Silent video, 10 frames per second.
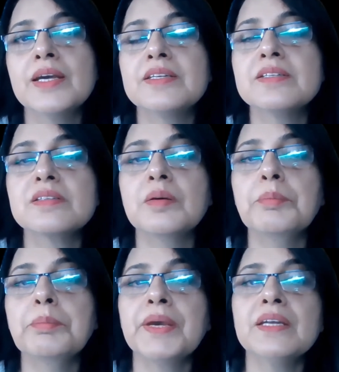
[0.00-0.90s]
It is
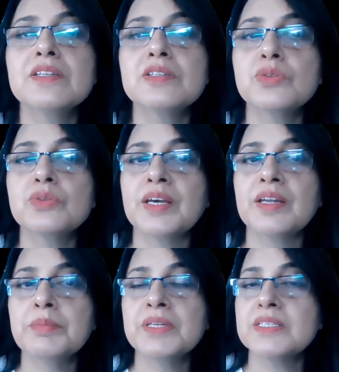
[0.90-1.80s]
compared to the
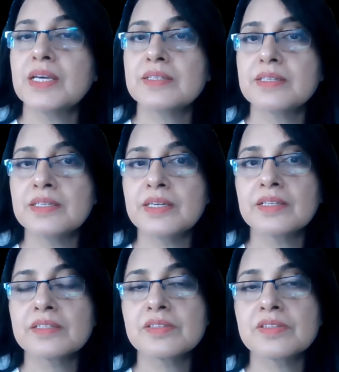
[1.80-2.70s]
element at
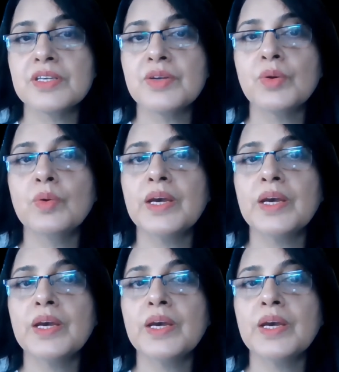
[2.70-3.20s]
index 0,